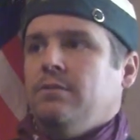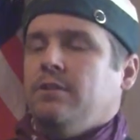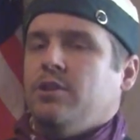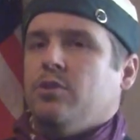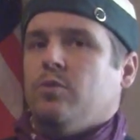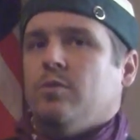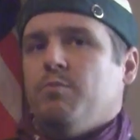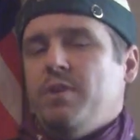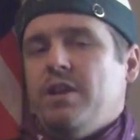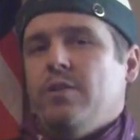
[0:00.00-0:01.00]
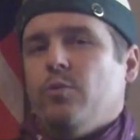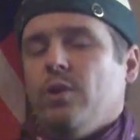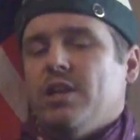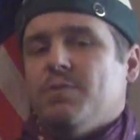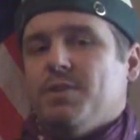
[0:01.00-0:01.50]
you know, be
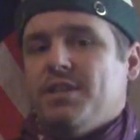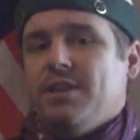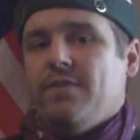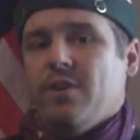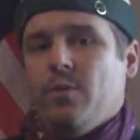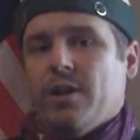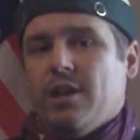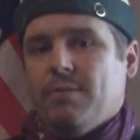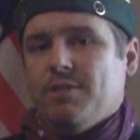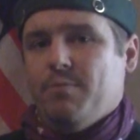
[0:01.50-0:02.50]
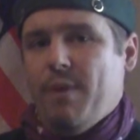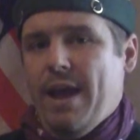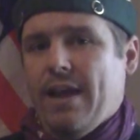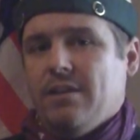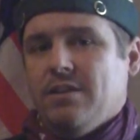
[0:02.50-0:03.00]
really specific when it comes to
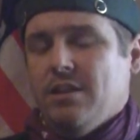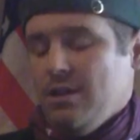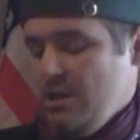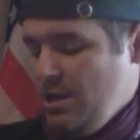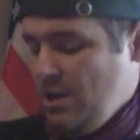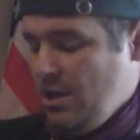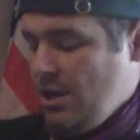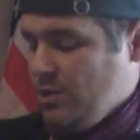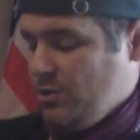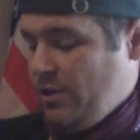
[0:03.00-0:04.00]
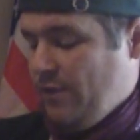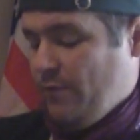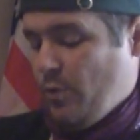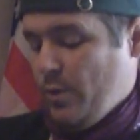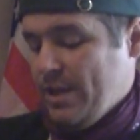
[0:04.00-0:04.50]
bags. So
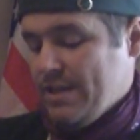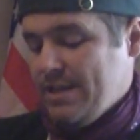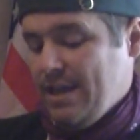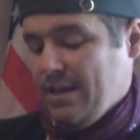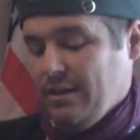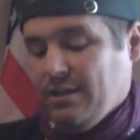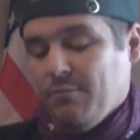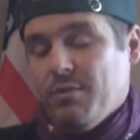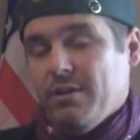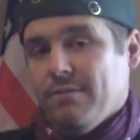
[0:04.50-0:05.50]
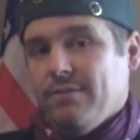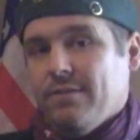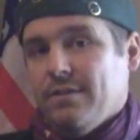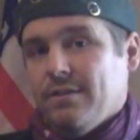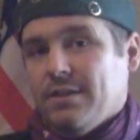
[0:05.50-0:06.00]
therefore, we can take a little bit of
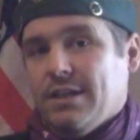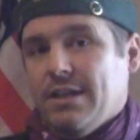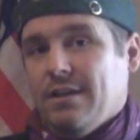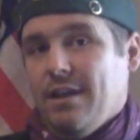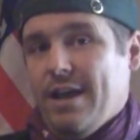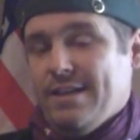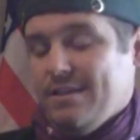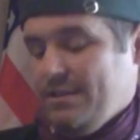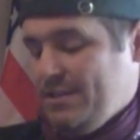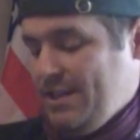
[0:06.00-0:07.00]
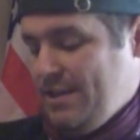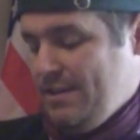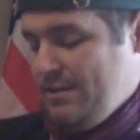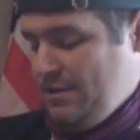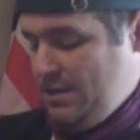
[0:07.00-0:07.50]
uh, license in